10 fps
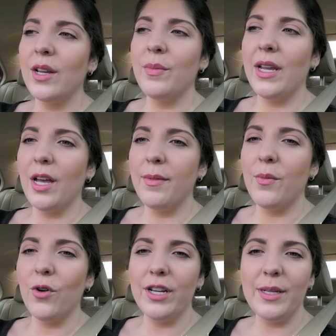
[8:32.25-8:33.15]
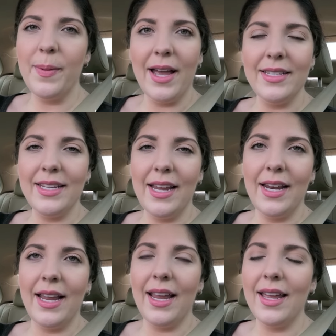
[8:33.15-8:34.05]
and becoming more independent.